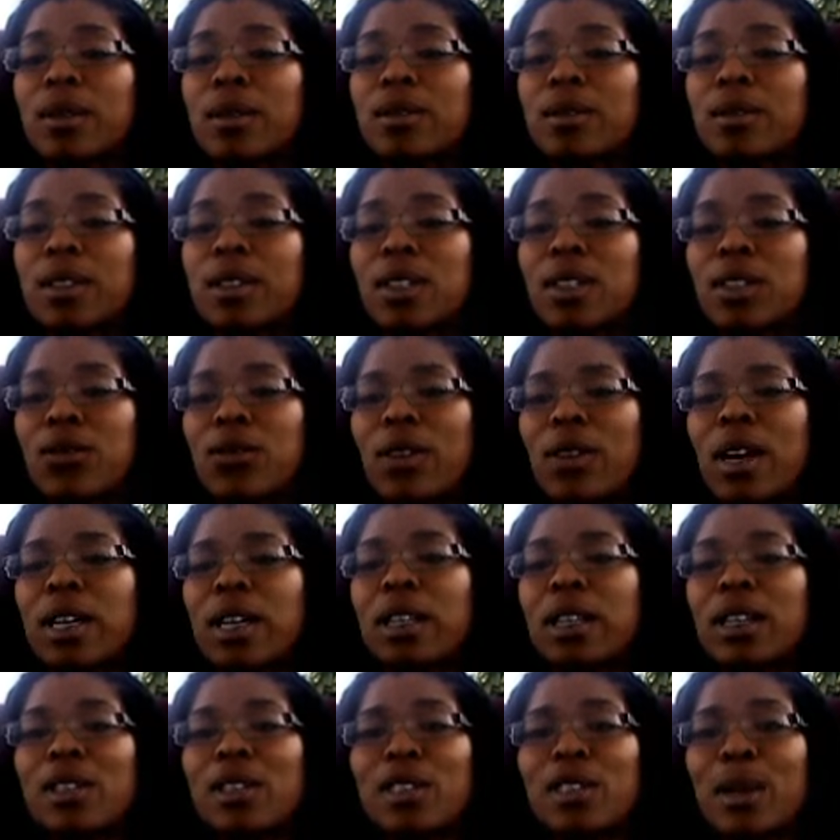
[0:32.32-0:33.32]
this
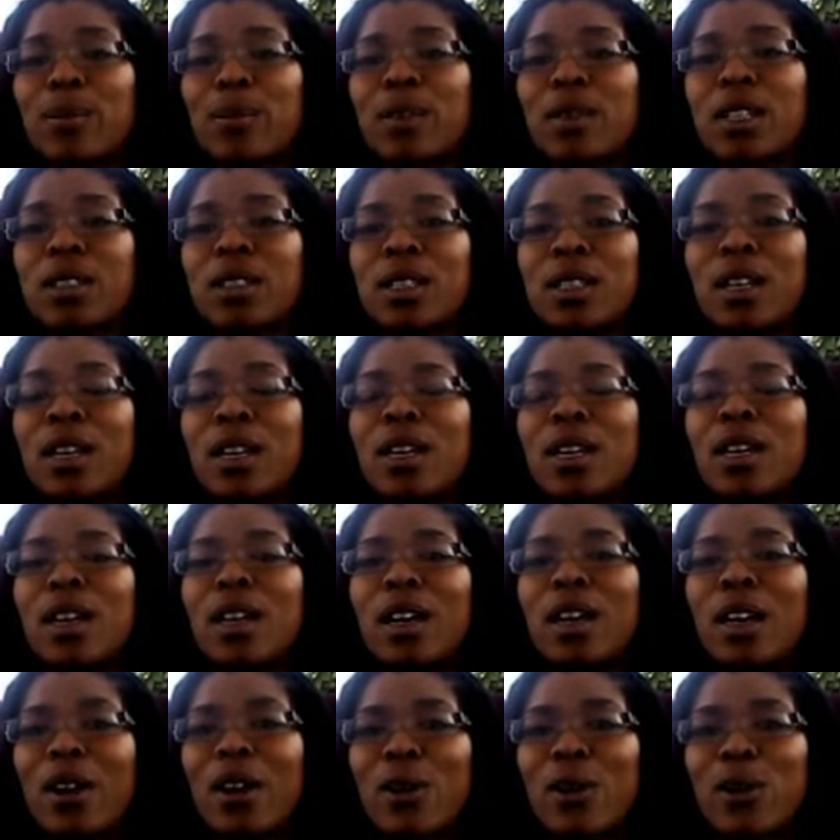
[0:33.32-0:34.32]
Friday something
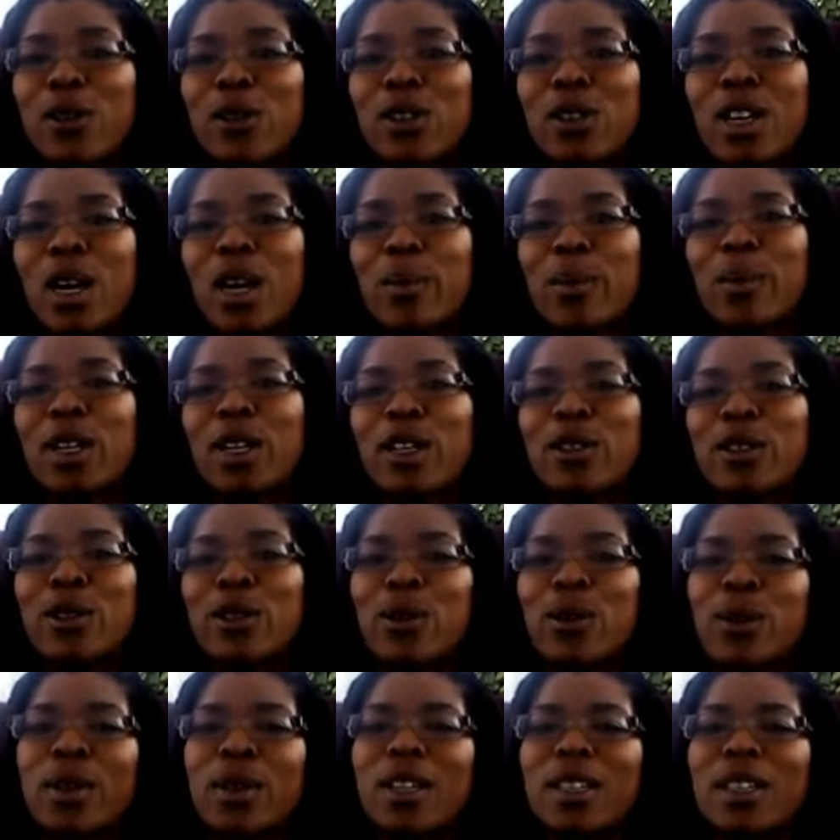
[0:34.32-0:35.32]
else coming,
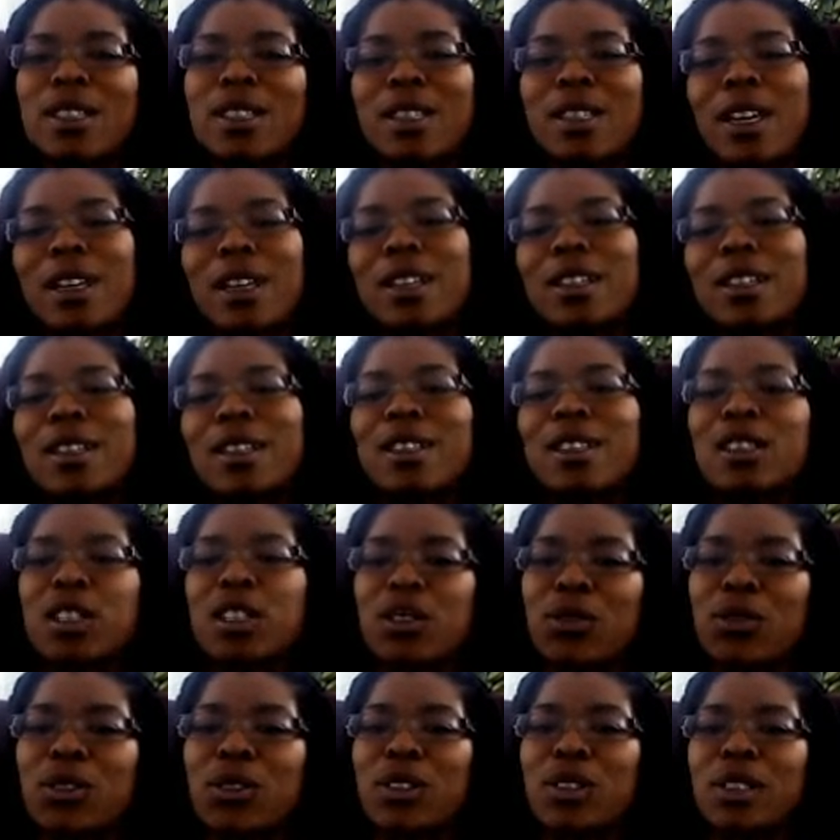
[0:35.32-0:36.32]
new and exciting and
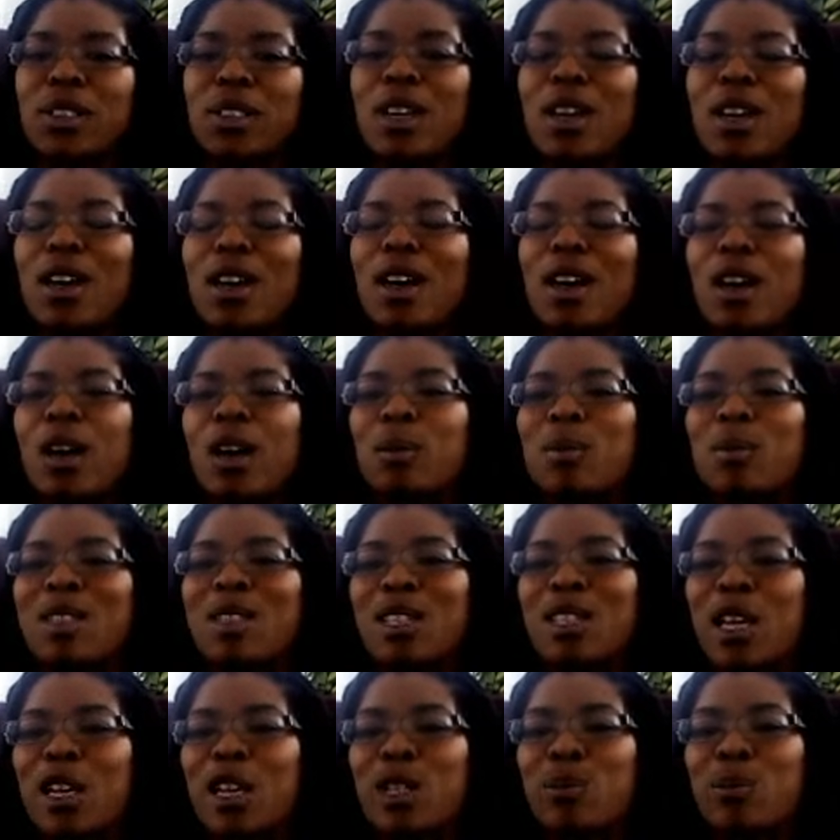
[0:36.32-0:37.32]
different,
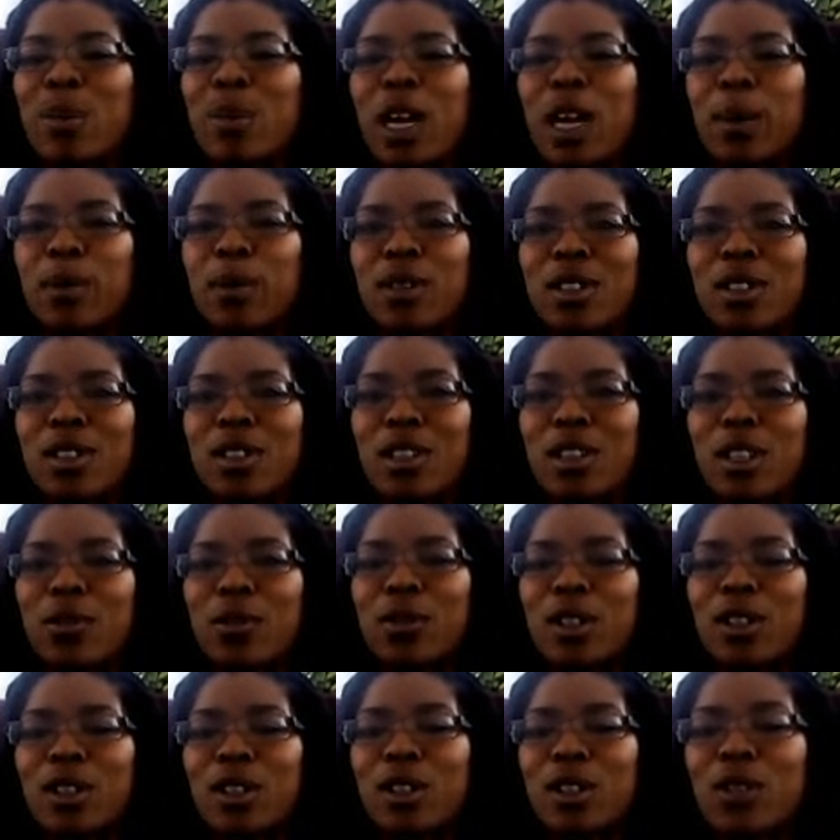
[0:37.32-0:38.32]
besides Bible study
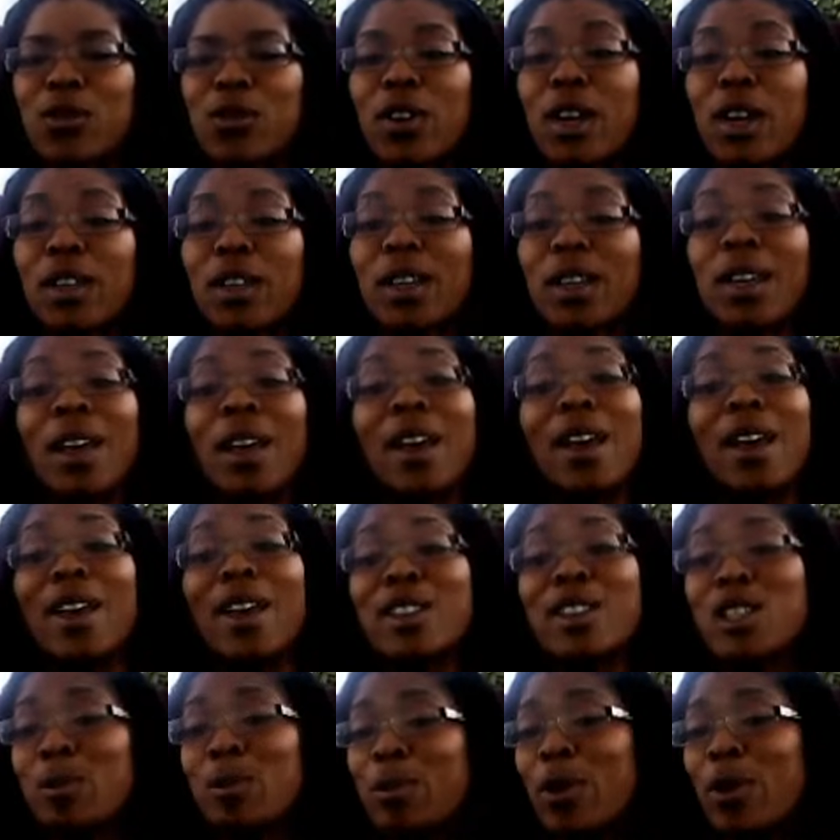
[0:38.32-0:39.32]
for this Friday. And
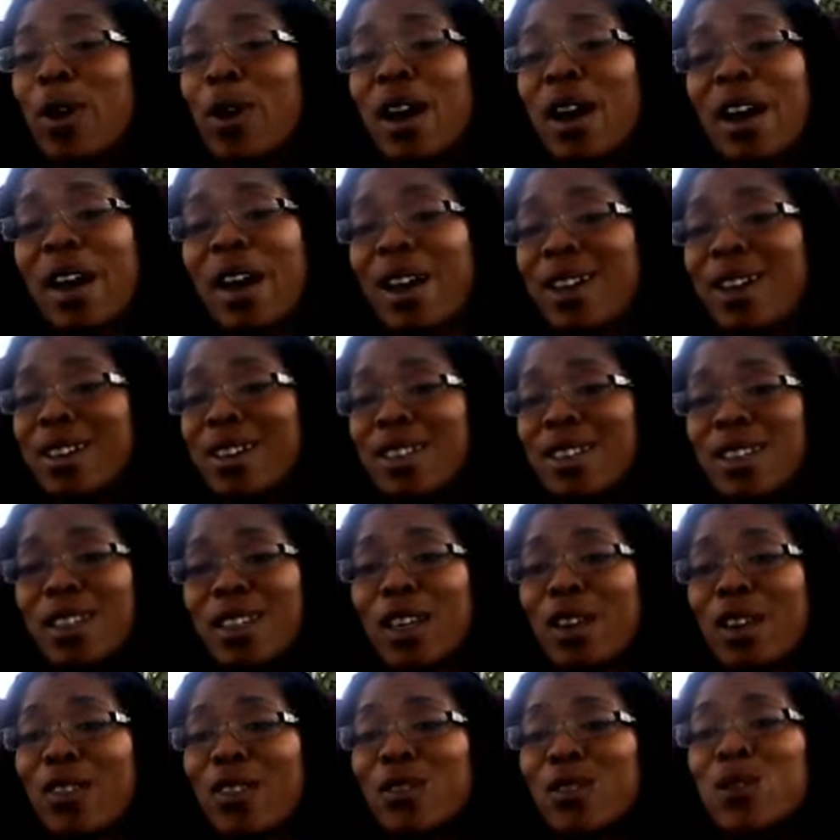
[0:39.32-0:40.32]
surprise,
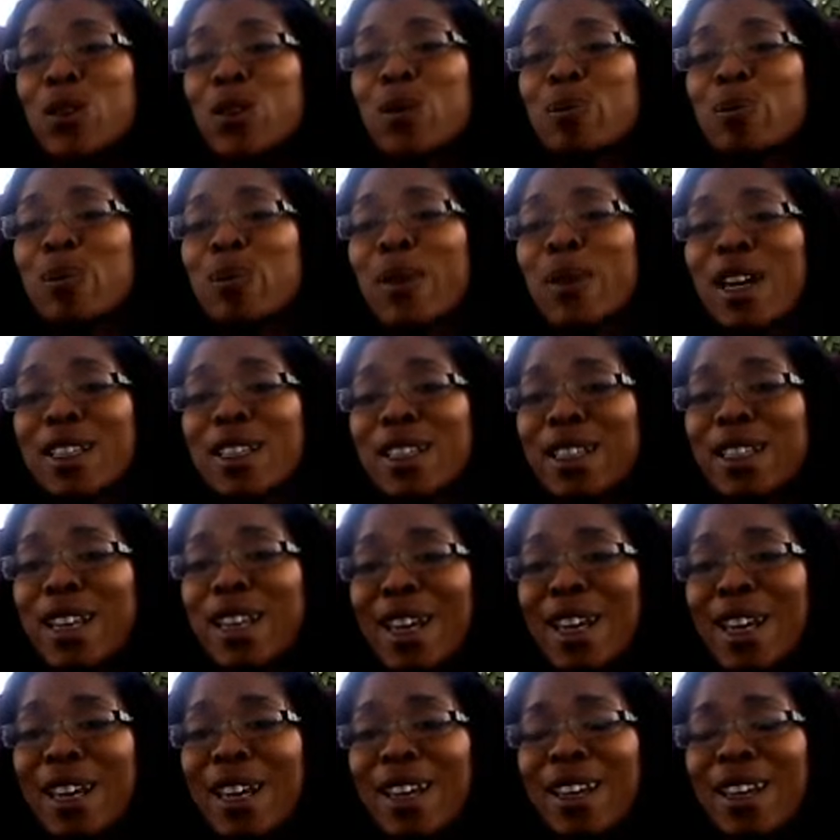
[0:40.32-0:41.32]
it's
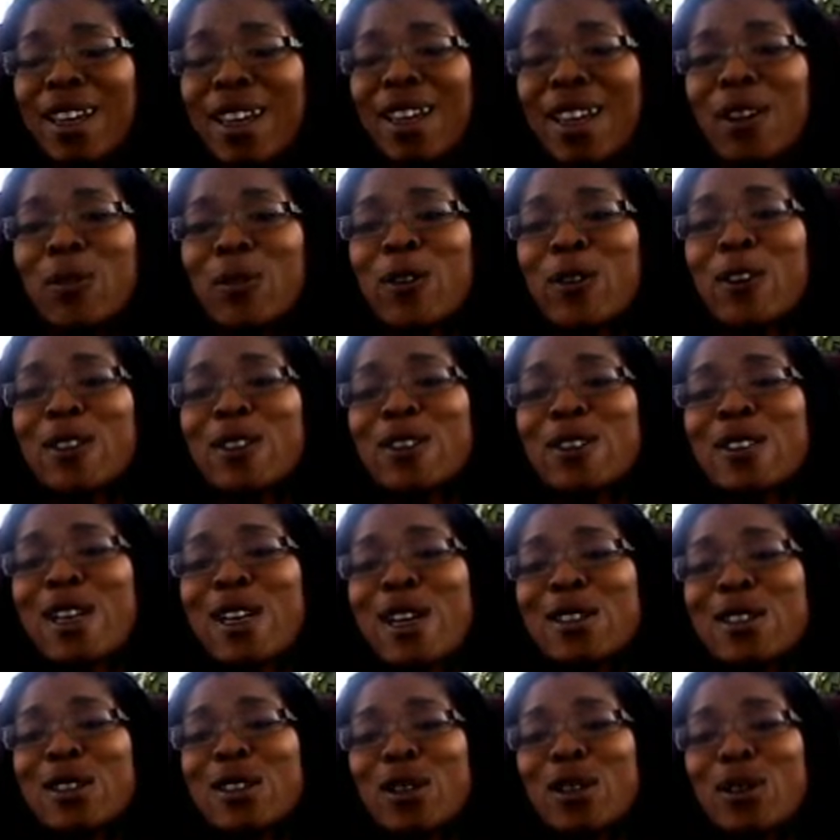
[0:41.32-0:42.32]
Monday and it's
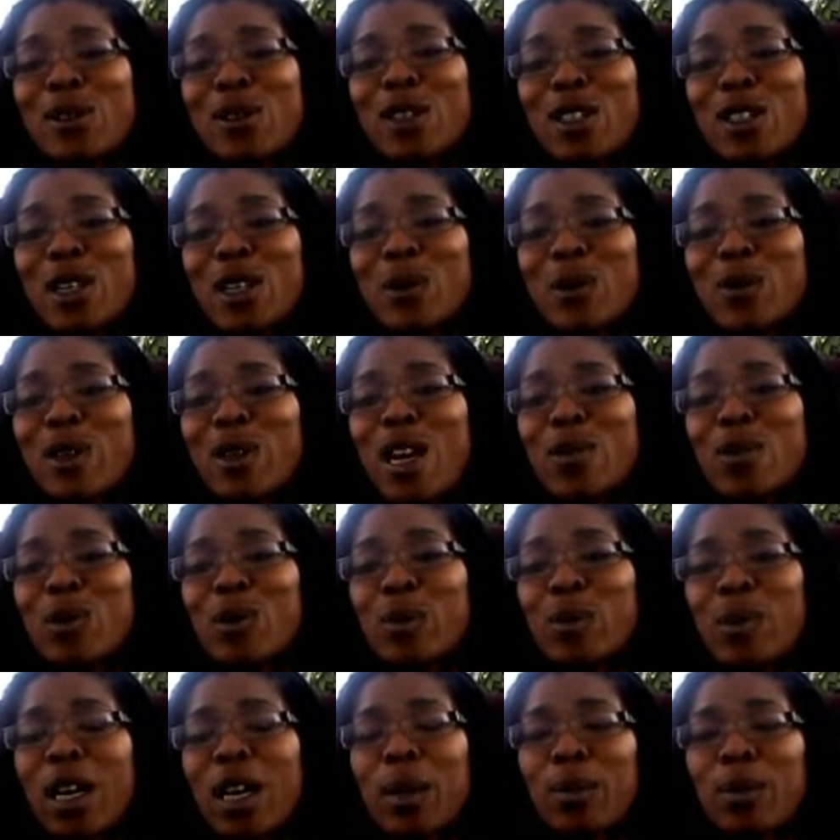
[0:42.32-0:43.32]
not Tuesday and we're having
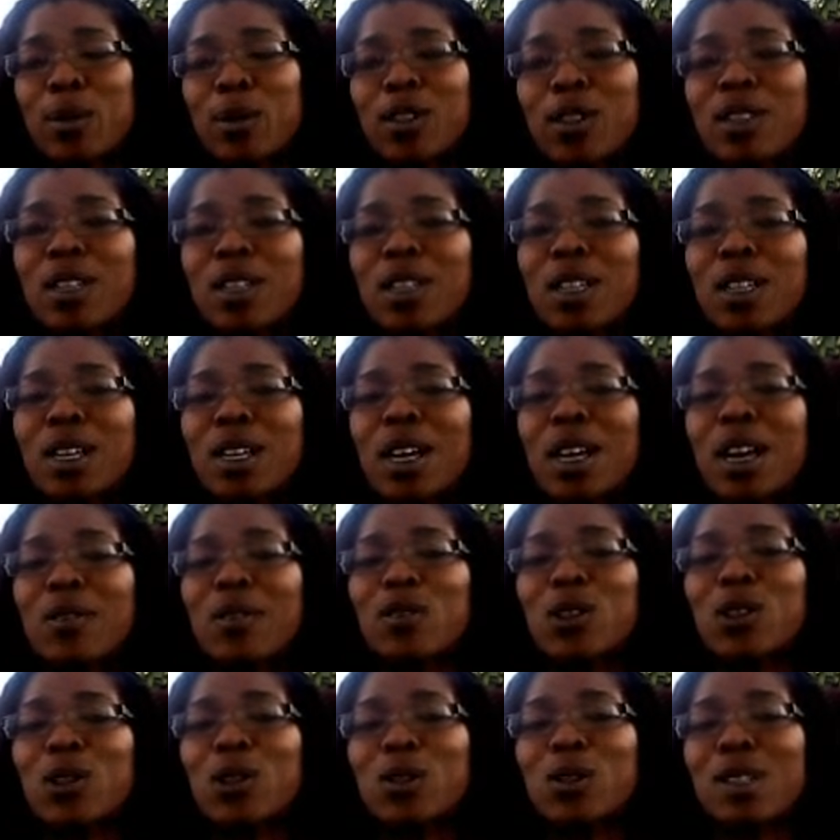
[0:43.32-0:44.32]
Bible study. I have
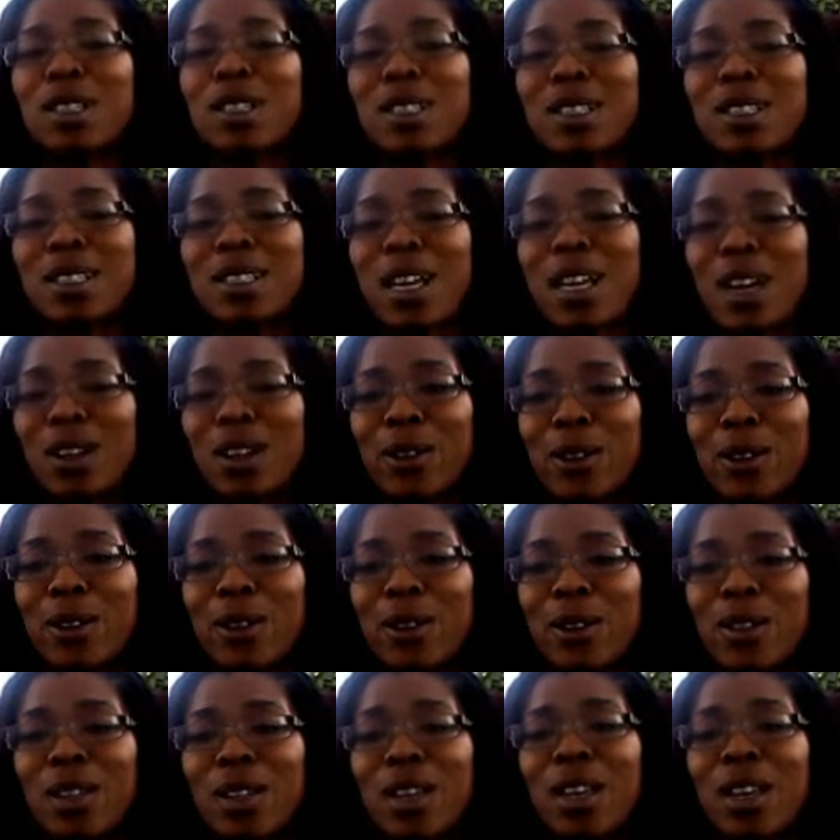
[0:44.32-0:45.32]
to go to the doctor's,